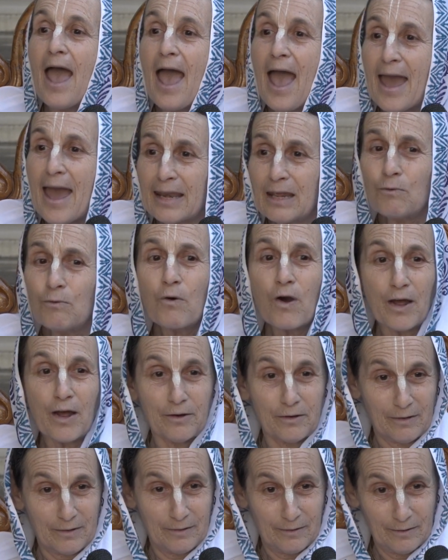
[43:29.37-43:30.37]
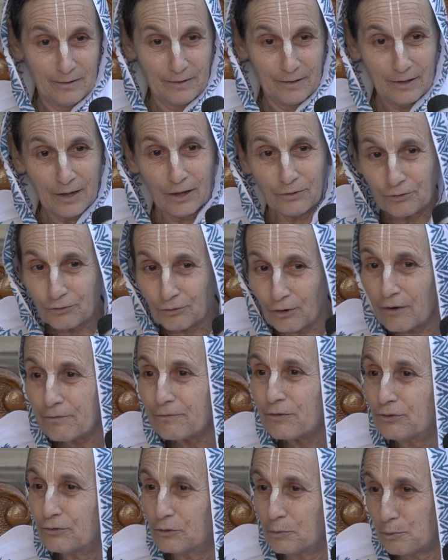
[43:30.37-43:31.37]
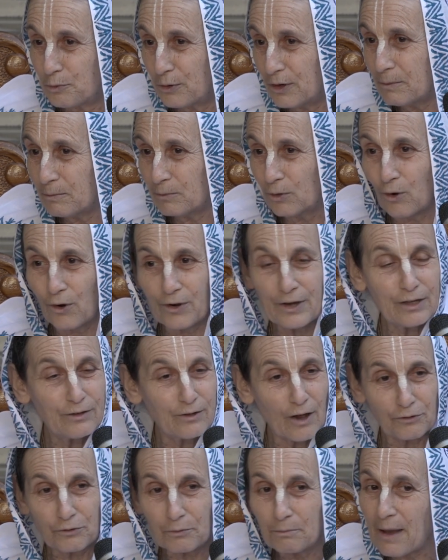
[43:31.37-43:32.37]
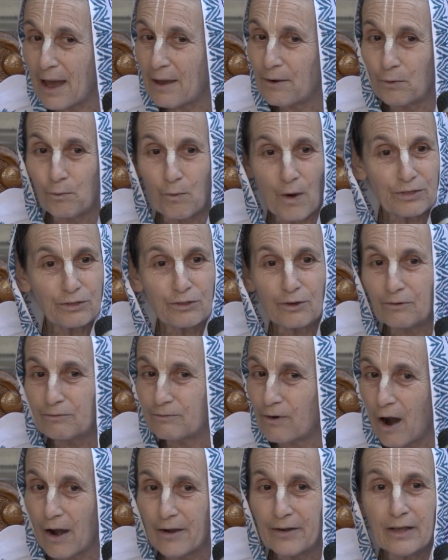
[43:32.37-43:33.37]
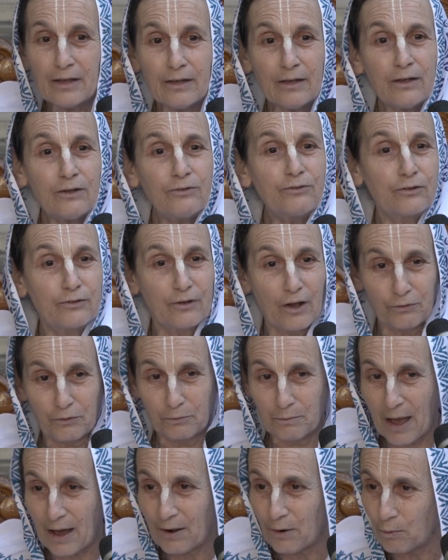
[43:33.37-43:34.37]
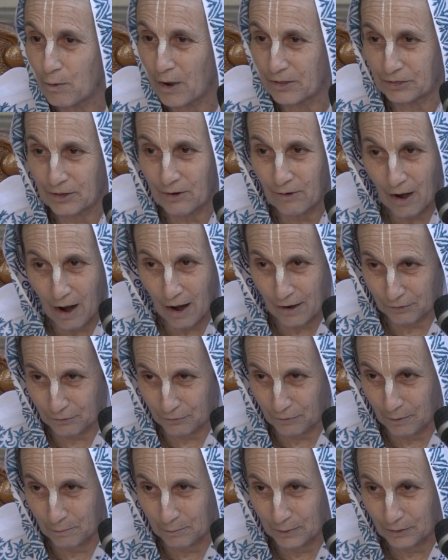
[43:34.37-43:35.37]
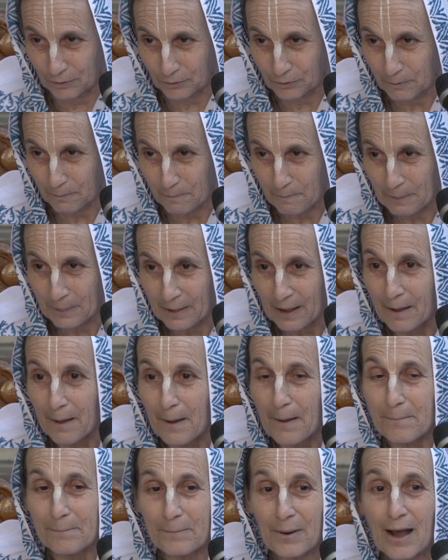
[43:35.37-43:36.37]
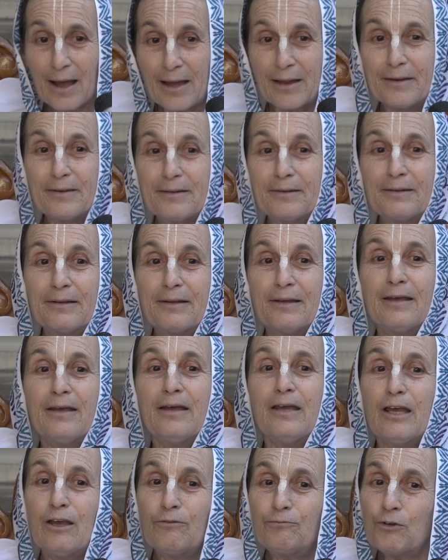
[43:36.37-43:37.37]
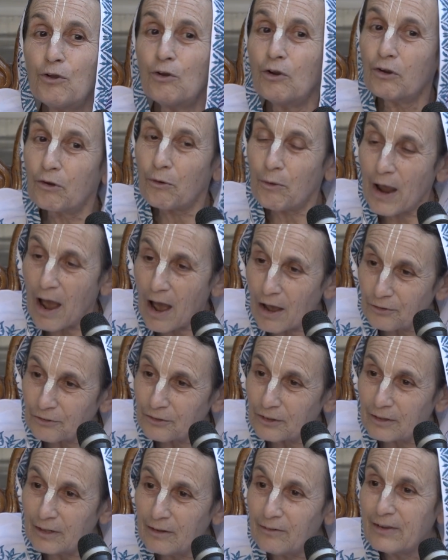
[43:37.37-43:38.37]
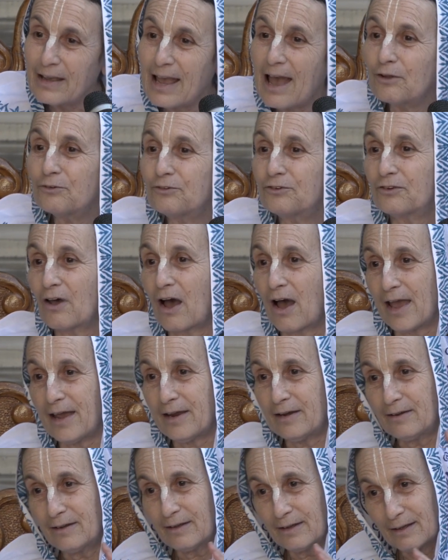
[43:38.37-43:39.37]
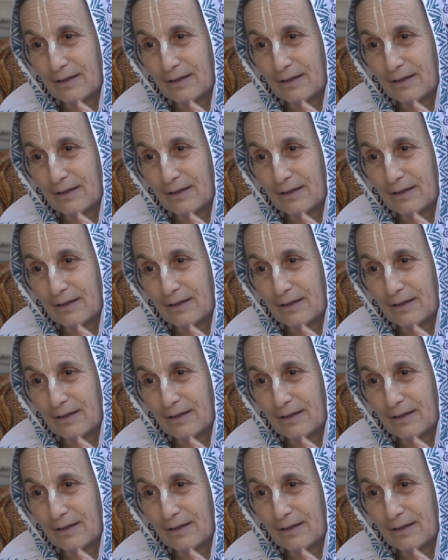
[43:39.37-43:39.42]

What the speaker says: anyone can serve the Supreme Lord. It doesn't matter what their varna is, it doesn't matter what their ashram is. But if you're a grihastha living outside